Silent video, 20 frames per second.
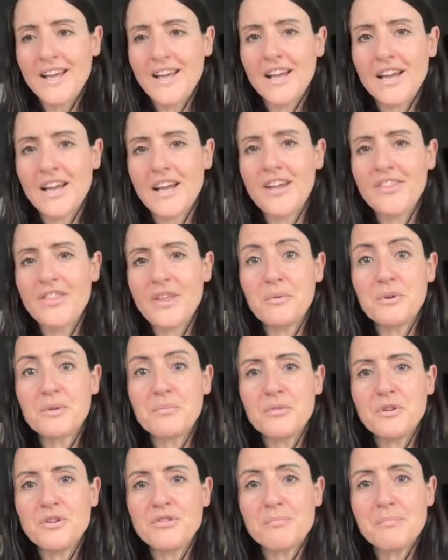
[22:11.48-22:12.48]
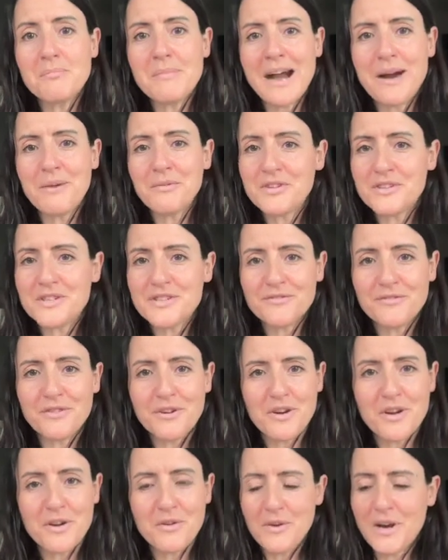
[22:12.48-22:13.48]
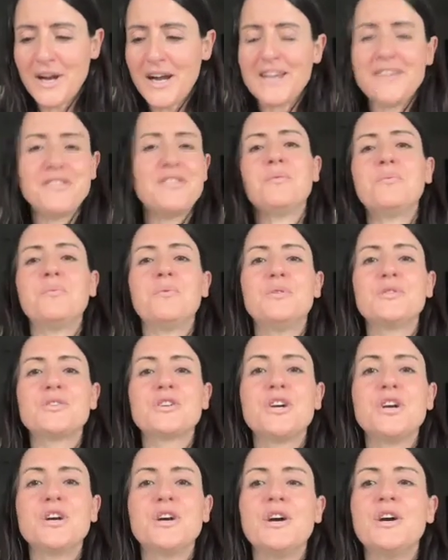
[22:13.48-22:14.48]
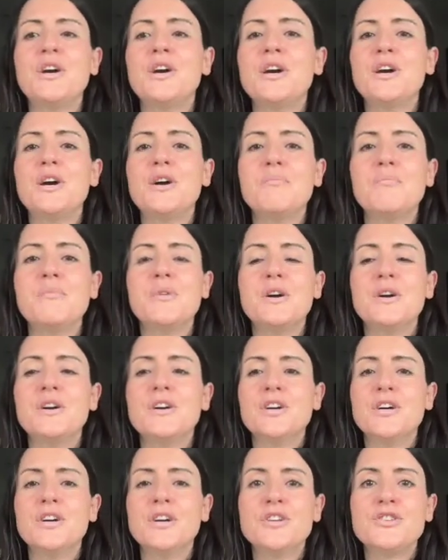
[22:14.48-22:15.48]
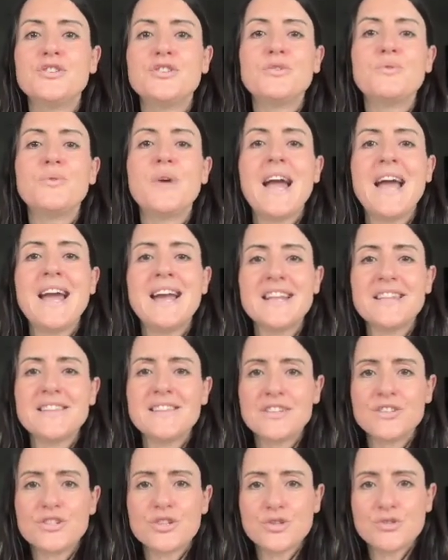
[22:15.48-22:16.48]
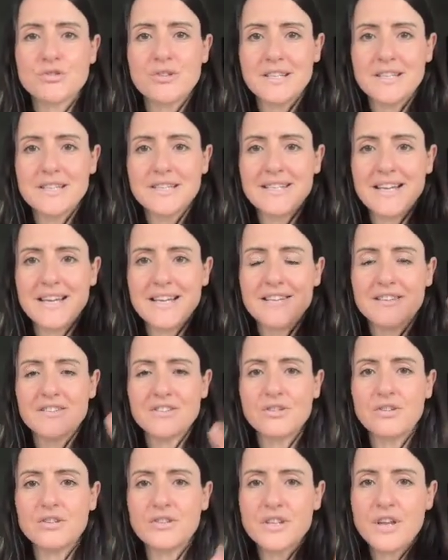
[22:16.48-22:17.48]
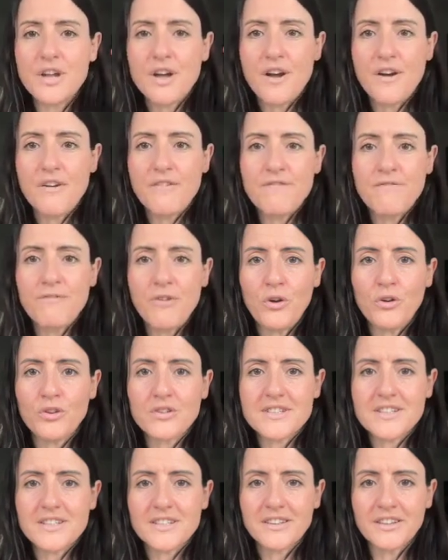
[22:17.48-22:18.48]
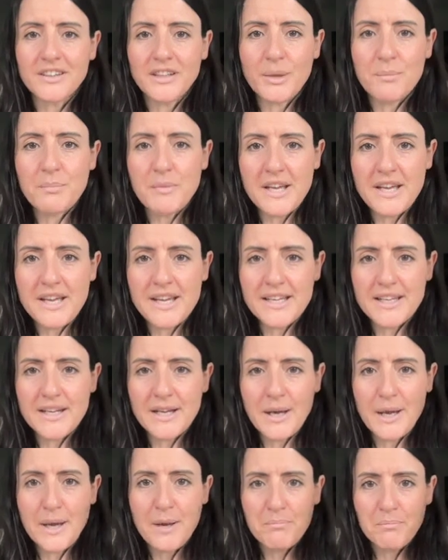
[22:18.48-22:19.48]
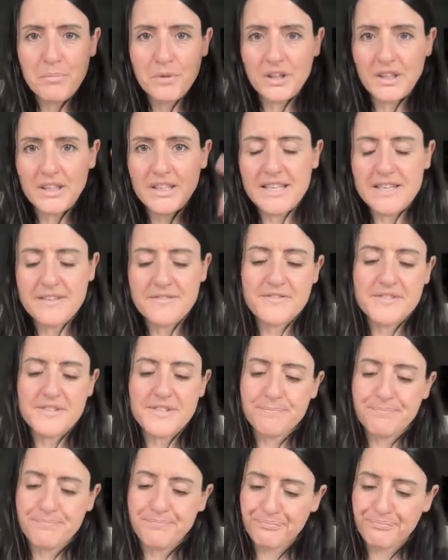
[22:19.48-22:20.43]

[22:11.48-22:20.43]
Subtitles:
they would move mountains for it, right? They would do anything to transcend those false limiting beliefs.